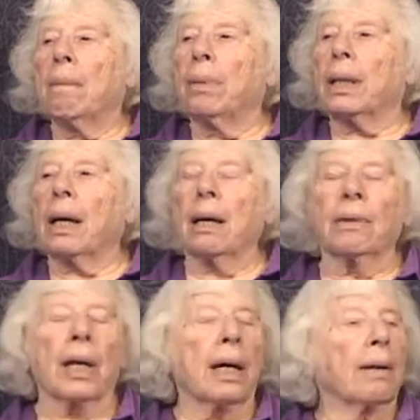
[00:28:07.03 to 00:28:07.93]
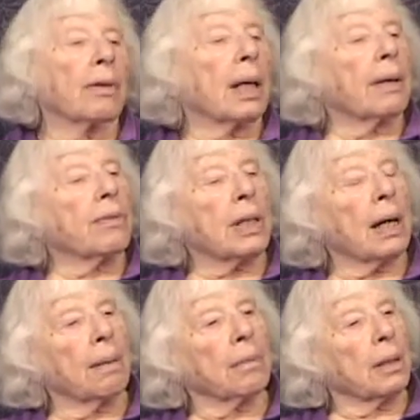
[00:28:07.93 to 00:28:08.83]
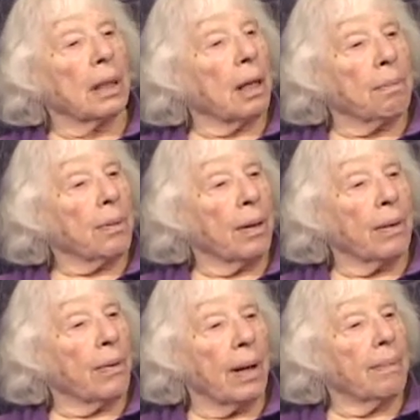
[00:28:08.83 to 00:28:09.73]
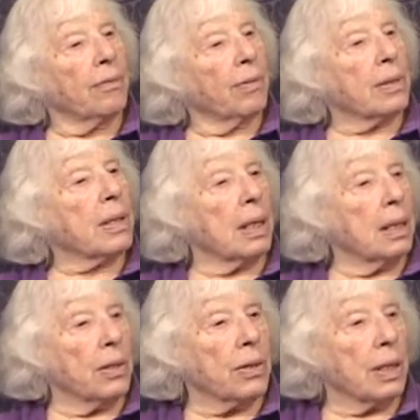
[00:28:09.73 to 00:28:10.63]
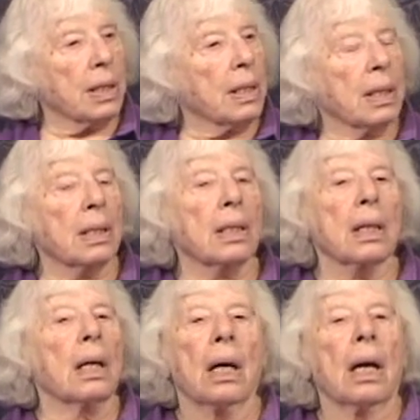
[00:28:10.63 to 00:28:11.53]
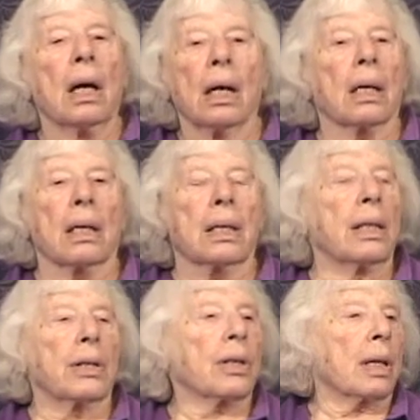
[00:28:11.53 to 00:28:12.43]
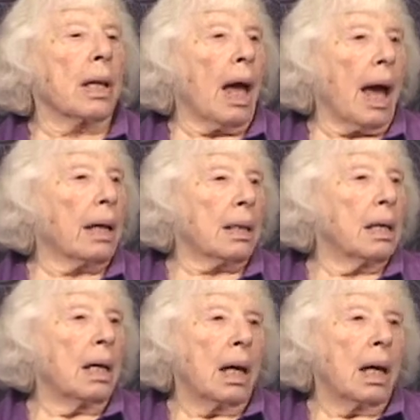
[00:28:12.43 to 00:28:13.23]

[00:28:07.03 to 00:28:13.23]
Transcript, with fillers: But now they have a lifetime learning program for senior citizens, and I teach in that.